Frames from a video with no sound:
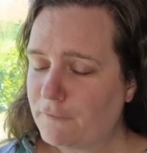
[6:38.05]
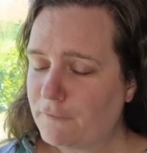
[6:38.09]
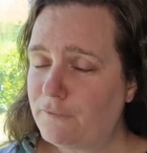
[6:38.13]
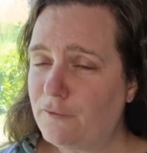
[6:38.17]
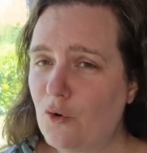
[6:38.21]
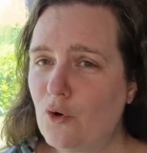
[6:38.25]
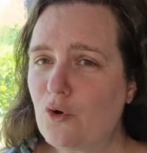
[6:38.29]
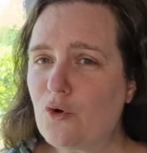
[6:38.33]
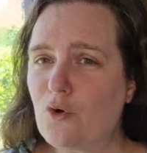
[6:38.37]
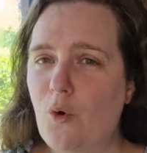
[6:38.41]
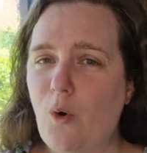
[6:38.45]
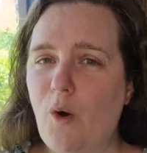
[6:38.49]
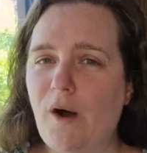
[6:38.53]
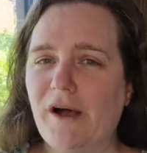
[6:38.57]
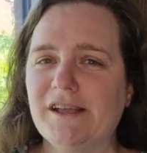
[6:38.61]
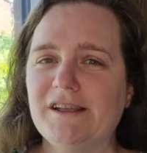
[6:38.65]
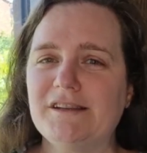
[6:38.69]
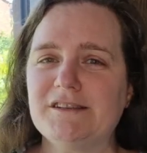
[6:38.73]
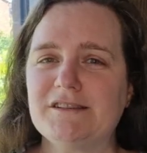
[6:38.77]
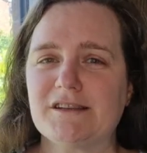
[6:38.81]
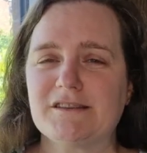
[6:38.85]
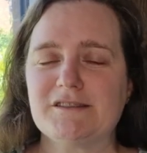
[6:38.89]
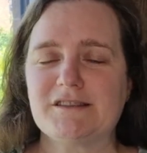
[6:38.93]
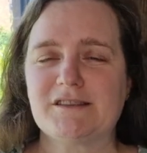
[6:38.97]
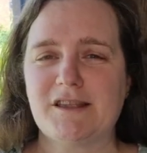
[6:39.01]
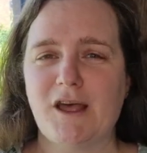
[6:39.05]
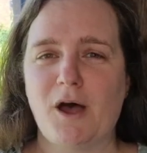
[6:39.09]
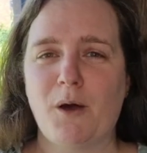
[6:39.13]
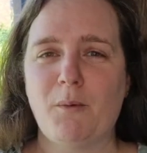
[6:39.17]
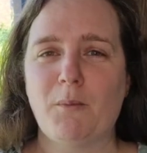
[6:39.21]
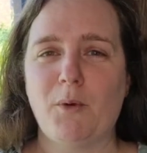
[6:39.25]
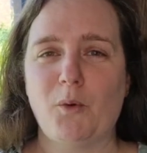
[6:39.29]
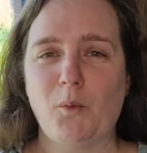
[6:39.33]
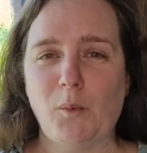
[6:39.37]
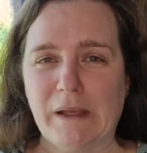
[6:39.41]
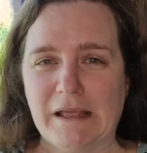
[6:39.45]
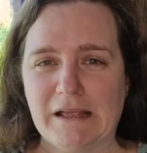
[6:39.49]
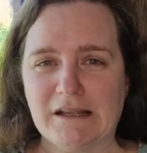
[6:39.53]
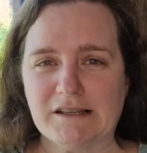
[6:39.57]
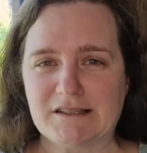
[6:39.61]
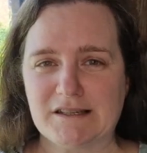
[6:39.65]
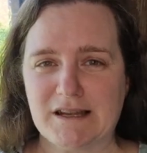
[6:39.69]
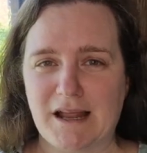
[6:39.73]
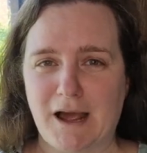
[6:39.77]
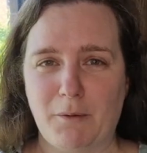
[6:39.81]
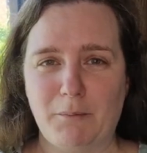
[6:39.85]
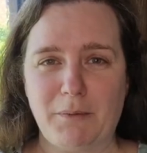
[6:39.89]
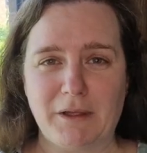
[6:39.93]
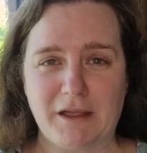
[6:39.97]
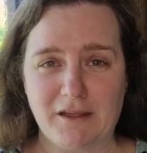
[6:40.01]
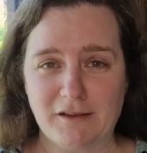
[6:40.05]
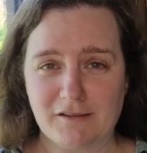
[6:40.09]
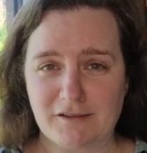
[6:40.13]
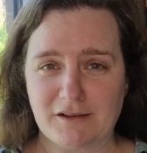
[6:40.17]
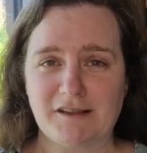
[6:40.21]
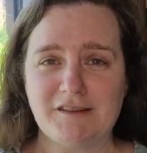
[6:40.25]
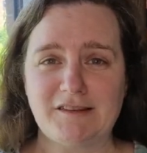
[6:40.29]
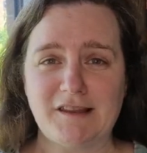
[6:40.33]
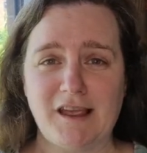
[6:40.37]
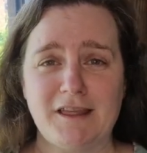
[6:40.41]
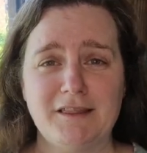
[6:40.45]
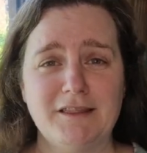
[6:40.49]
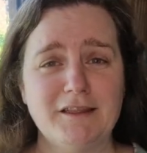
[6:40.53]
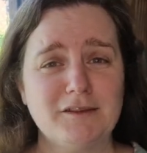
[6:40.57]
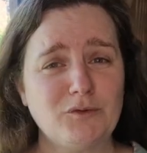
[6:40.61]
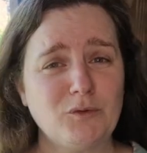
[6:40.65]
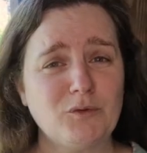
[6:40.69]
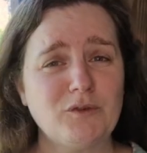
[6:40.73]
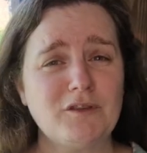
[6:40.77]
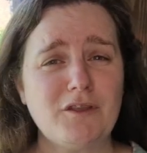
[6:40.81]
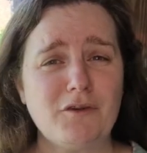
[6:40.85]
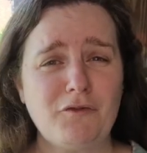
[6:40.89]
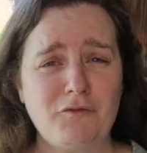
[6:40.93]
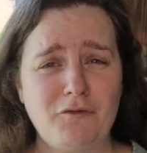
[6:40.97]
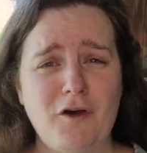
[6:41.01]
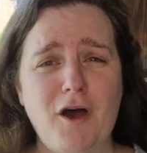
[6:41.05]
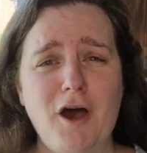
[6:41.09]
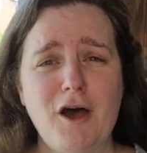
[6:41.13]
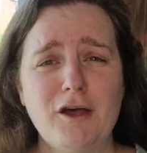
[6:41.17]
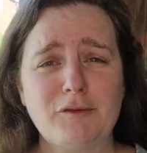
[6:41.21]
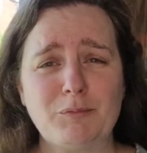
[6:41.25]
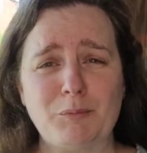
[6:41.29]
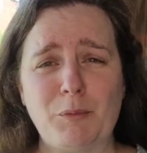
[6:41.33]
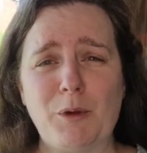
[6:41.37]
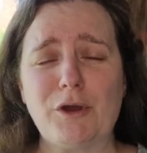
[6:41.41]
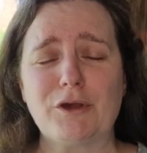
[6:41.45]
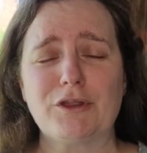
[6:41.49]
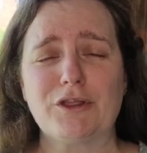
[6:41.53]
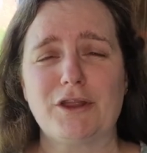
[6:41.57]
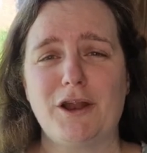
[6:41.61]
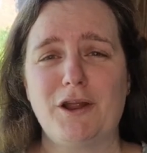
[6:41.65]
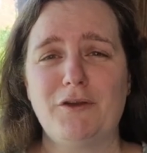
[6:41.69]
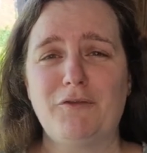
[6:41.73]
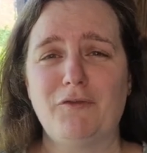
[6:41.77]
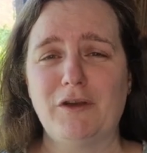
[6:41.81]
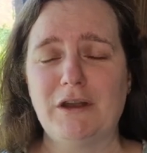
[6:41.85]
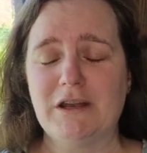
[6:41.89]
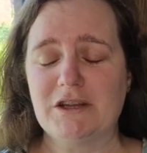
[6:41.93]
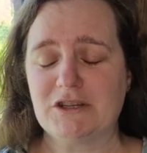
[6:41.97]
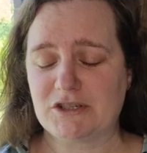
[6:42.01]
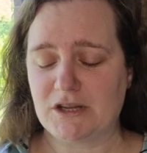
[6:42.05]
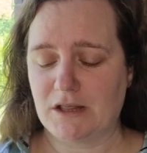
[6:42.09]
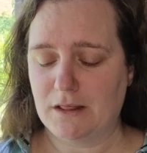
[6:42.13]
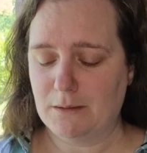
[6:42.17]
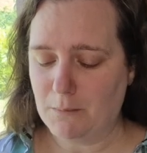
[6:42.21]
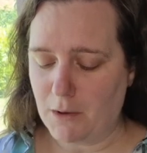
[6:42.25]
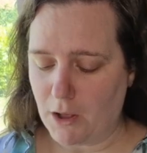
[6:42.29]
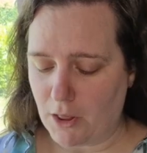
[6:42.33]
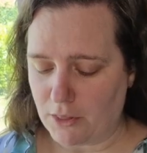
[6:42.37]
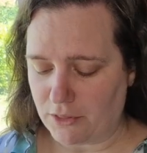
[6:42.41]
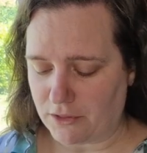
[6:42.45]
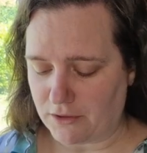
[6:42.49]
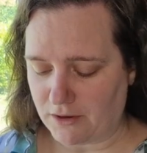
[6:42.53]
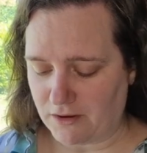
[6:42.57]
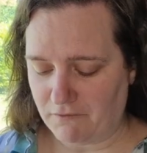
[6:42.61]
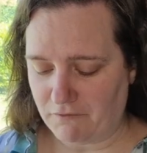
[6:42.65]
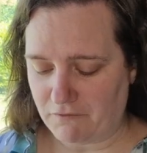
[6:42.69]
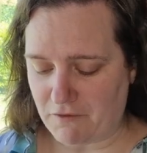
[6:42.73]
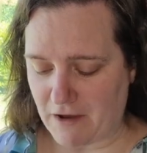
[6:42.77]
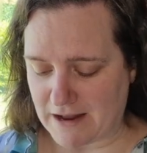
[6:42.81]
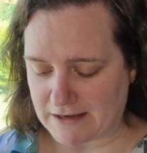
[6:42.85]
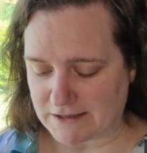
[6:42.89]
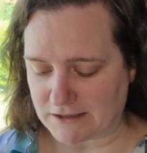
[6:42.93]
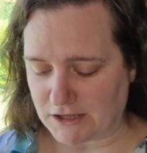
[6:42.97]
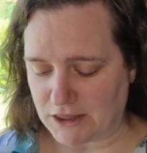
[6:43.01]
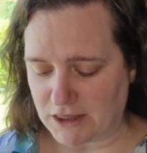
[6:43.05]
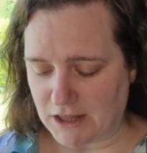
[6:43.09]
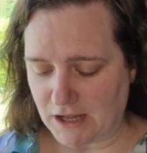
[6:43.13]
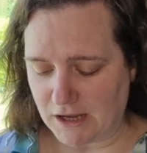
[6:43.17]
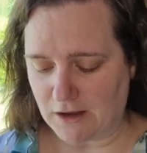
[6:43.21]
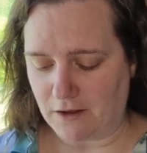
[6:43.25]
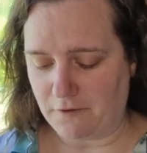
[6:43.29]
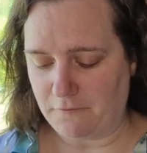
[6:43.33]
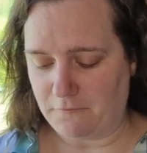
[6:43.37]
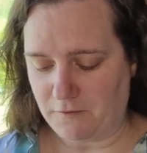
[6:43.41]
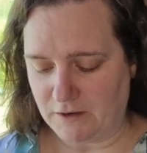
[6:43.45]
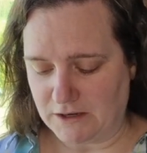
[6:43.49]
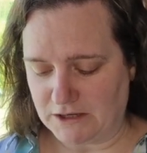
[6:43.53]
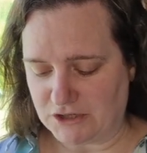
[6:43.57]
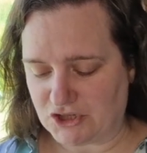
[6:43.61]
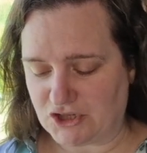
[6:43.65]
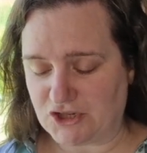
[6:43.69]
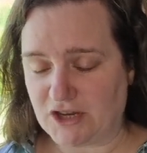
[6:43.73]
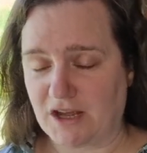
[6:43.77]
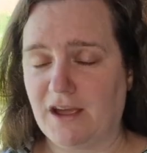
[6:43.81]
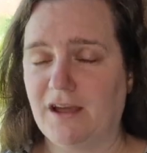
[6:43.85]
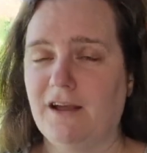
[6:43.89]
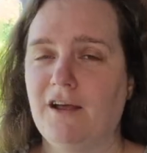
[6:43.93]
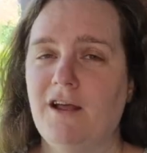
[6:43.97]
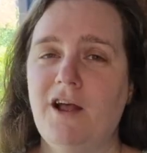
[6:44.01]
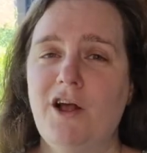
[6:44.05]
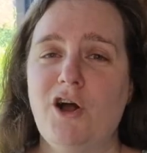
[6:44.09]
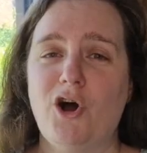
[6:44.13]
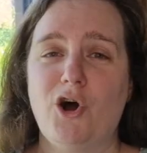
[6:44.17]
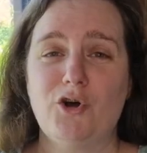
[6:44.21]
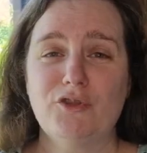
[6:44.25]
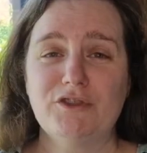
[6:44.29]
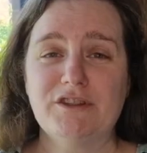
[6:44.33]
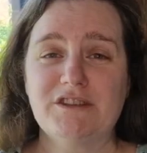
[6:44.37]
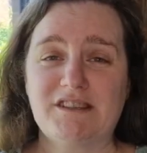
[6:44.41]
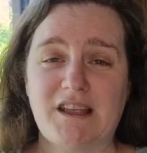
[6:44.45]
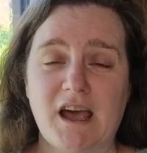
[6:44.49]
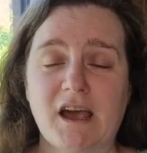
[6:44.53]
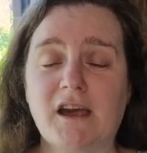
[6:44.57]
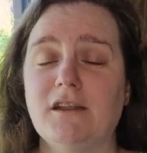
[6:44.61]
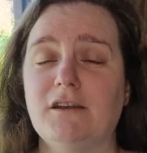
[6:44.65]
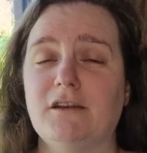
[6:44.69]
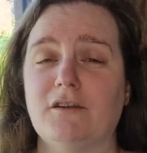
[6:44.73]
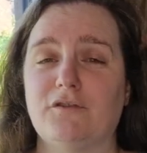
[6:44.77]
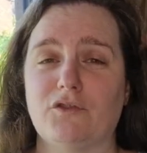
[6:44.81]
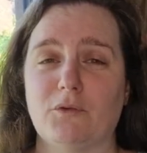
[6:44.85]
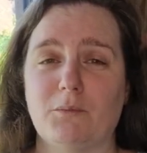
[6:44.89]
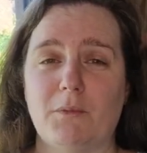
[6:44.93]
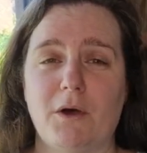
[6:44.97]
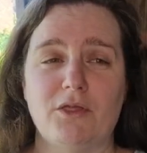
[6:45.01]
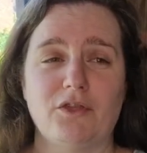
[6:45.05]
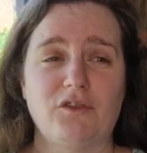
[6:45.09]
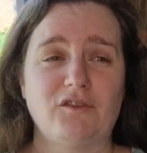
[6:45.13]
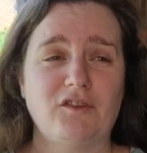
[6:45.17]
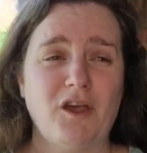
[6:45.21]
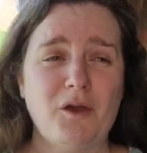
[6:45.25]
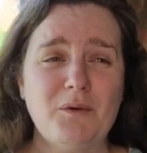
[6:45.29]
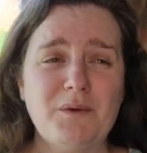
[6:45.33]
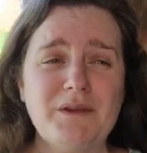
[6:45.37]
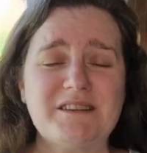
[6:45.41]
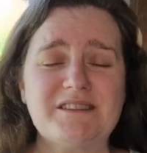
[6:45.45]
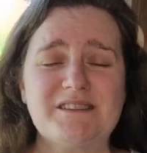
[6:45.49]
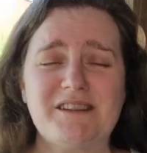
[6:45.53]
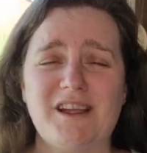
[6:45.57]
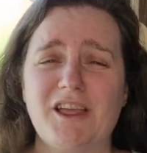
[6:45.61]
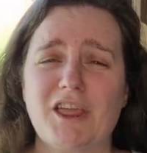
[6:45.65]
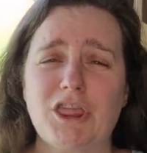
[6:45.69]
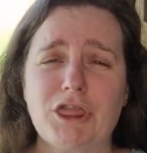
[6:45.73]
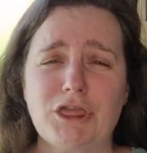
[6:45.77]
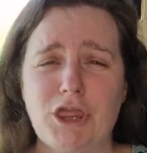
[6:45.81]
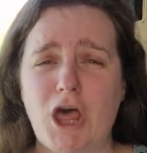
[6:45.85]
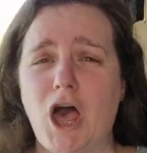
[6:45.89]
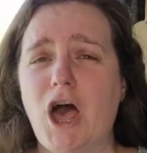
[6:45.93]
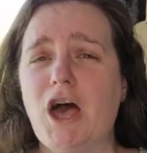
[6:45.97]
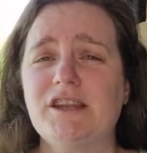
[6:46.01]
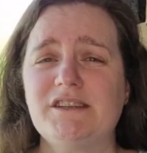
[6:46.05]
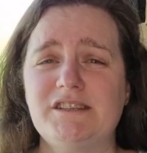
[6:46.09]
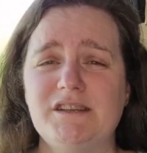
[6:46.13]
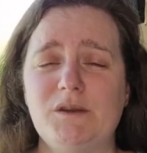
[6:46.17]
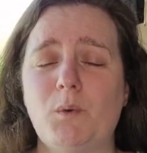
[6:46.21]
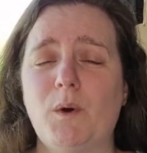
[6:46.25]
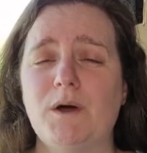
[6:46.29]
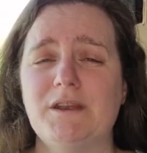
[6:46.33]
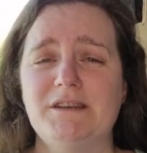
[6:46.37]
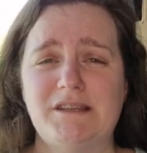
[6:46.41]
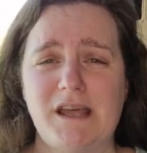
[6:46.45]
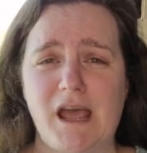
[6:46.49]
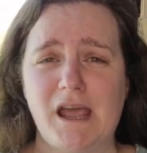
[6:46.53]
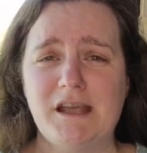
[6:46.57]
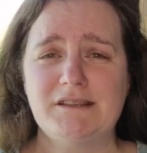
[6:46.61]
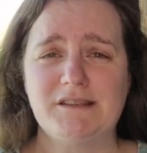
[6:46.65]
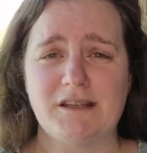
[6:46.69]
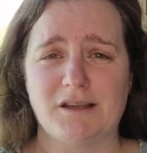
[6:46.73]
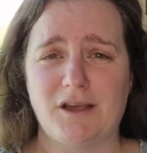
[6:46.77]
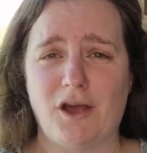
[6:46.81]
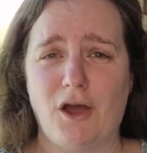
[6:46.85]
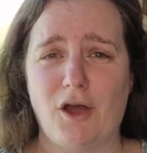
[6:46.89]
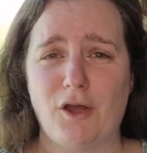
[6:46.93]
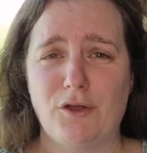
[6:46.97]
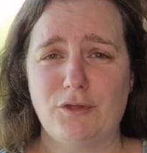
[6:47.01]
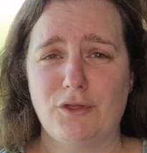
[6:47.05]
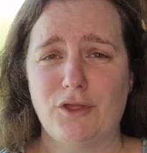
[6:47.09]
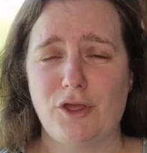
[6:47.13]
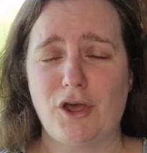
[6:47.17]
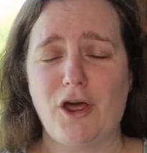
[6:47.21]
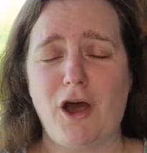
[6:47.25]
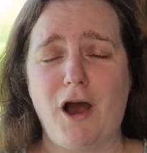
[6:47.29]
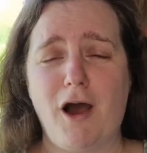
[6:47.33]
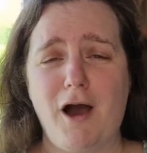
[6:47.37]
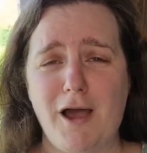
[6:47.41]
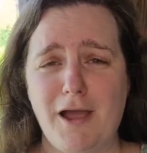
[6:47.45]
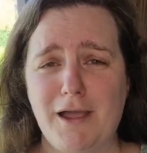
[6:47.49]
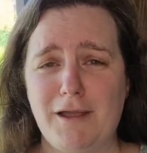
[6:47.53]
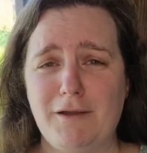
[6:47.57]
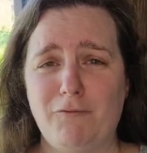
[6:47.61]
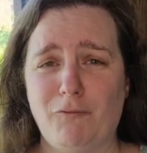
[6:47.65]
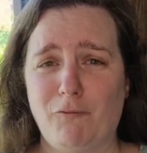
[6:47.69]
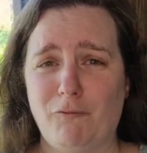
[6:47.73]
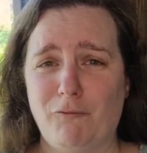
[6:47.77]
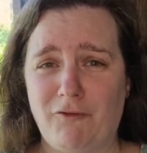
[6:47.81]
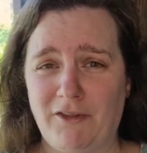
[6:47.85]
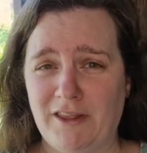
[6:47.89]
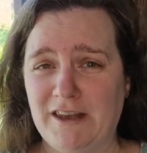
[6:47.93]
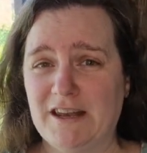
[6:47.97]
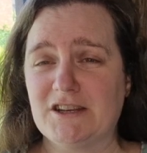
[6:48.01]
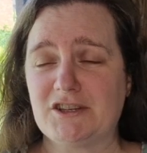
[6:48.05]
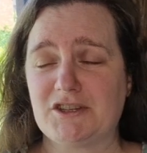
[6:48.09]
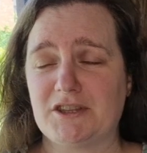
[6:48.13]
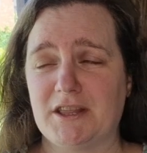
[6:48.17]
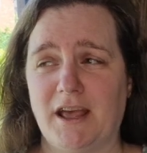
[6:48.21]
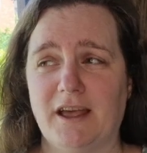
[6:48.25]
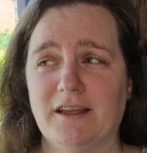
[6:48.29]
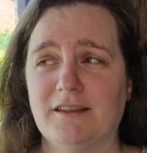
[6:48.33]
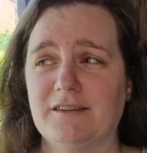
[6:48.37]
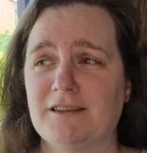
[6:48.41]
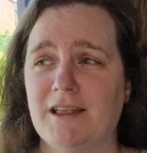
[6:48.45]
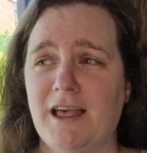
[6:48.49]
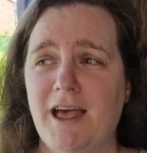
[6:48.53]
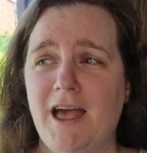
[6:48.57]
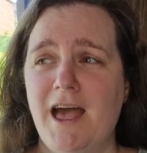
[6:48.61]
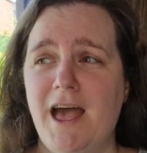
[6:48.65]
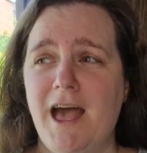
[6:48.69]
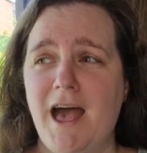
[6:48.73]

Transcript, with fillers: for quite some weeks now because like I say this was the first book that I finished in the month and in fact I think I finished it on the second of the month so it's like 31 days ago that I finished this